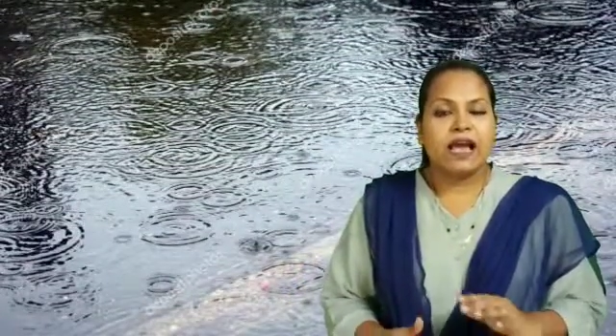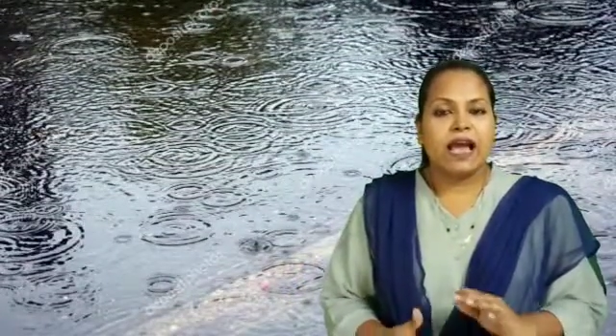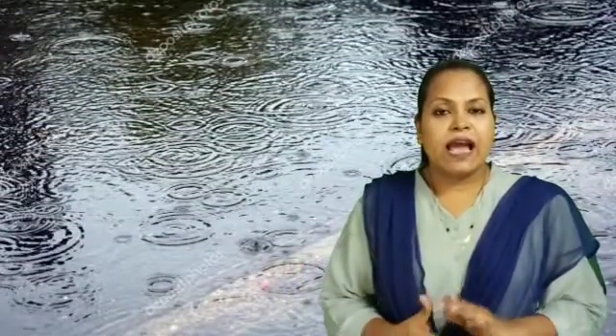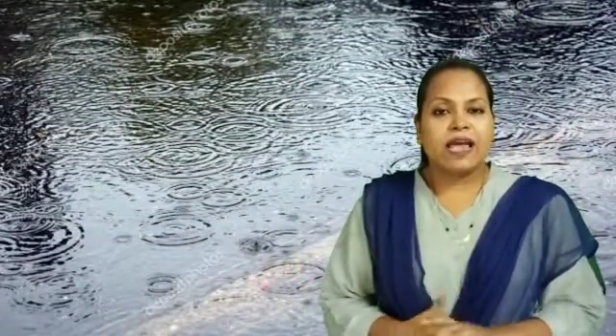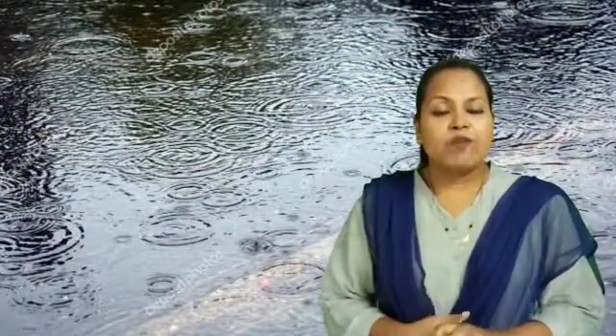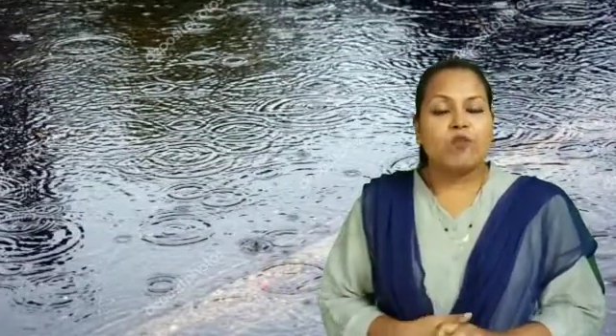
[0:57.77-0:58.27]

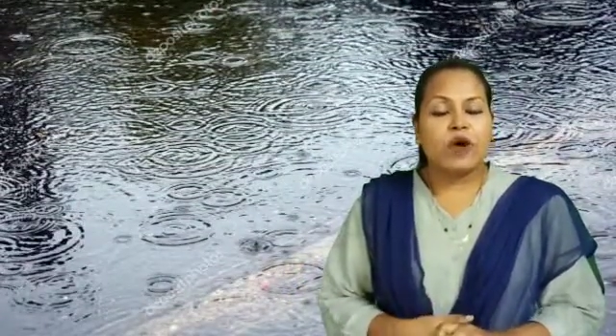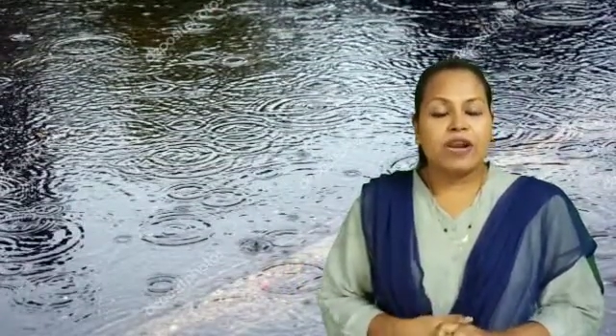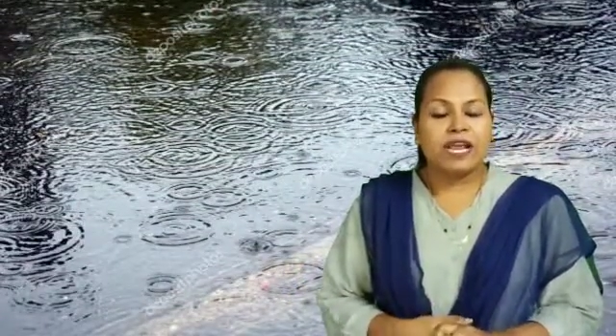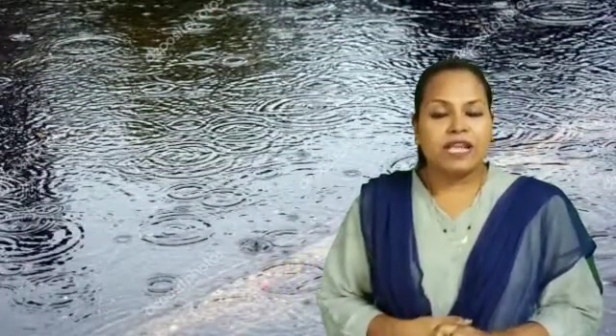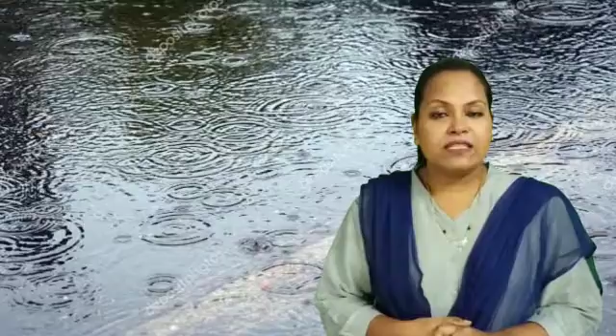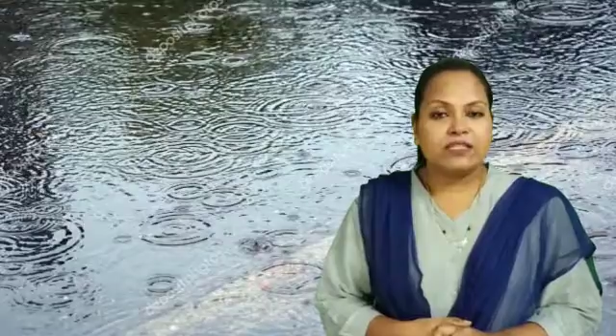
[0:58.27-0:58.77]
And
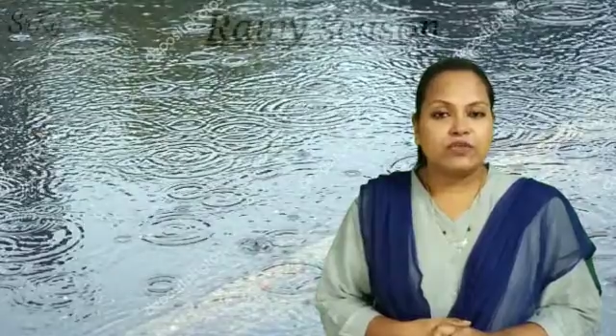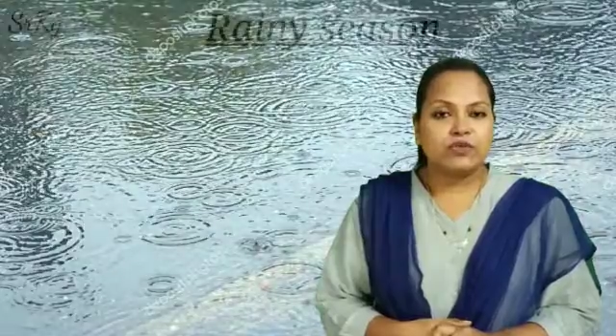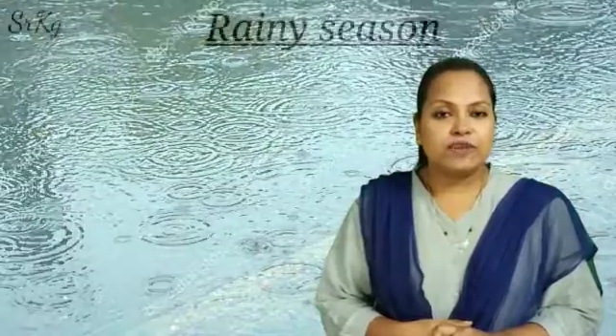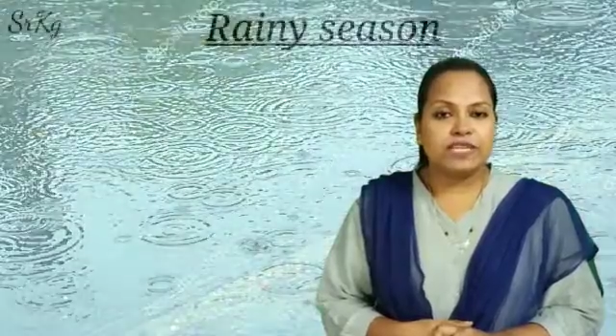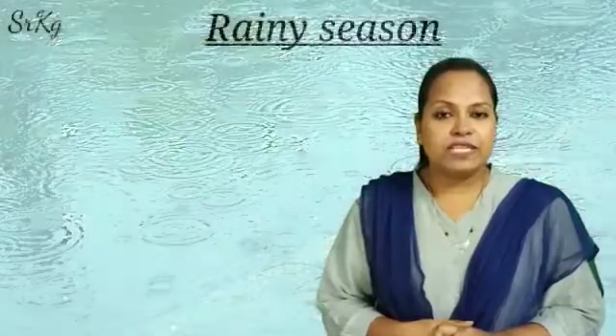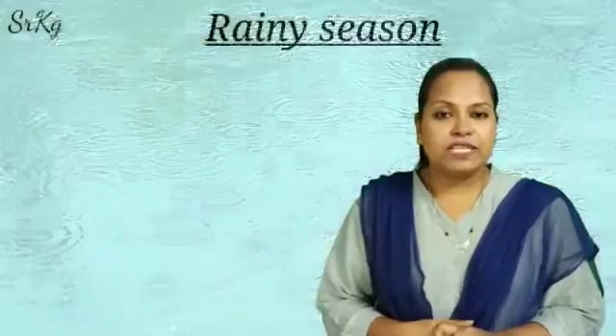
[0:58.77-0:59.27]
what else do
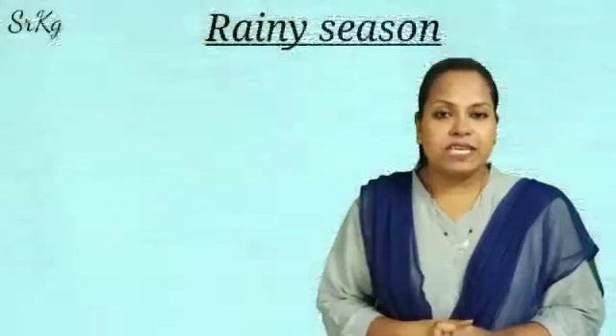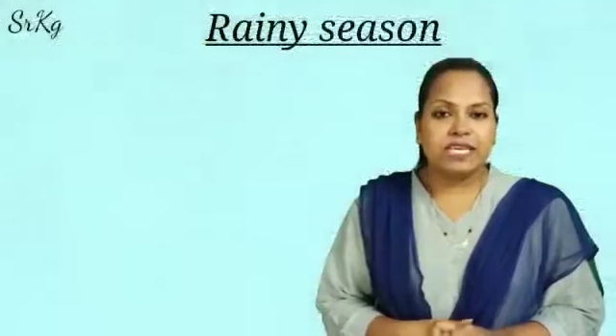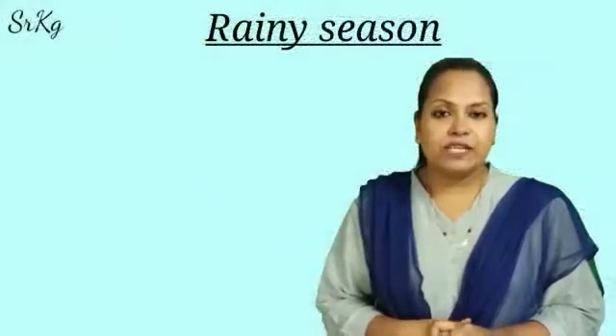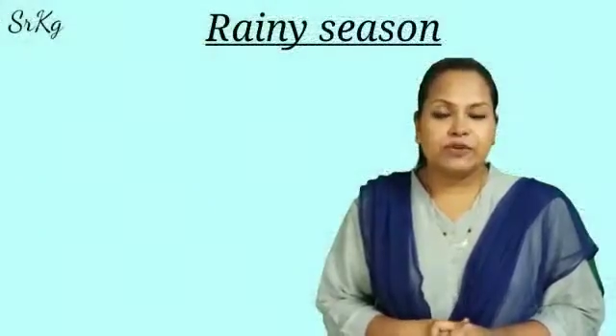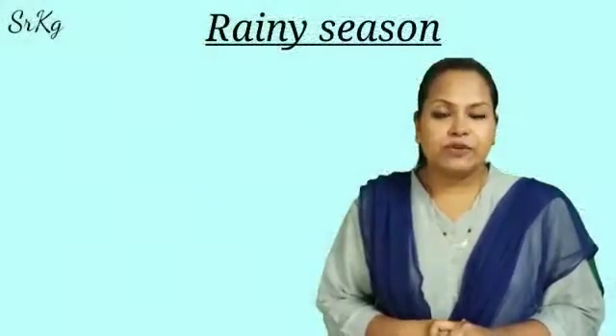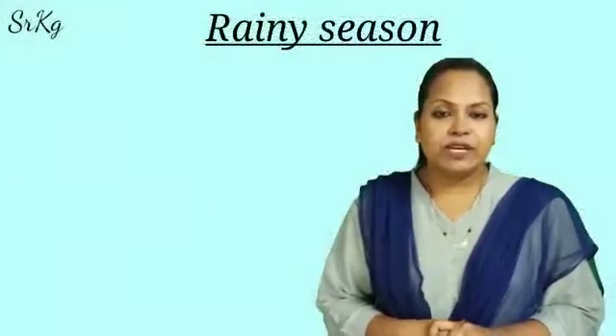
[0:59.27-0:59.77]
we see
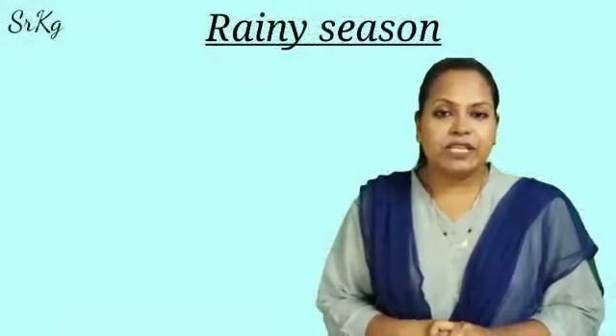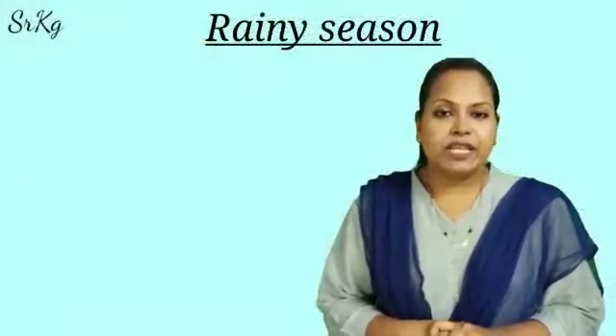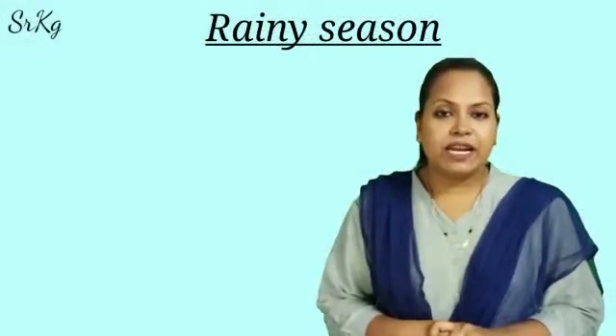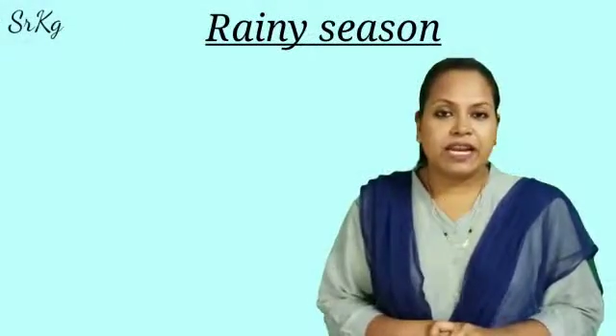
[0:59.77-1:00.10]
during the